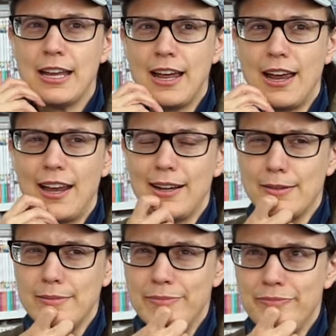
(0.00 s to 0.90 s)

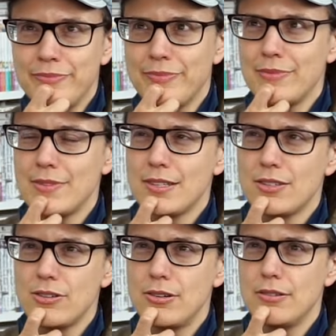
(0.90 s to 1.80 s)
And
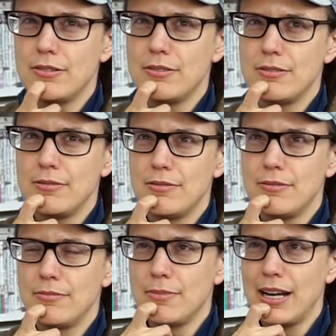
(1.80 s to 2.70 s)
so
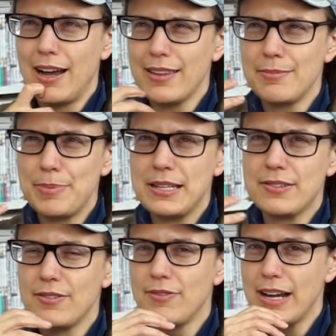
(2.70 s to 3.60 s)
my other piece of
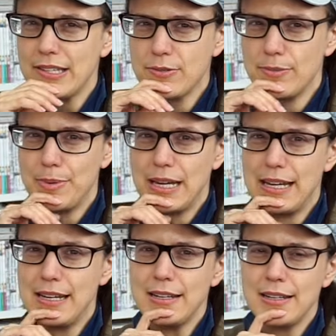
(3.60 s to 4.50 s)
advice would be,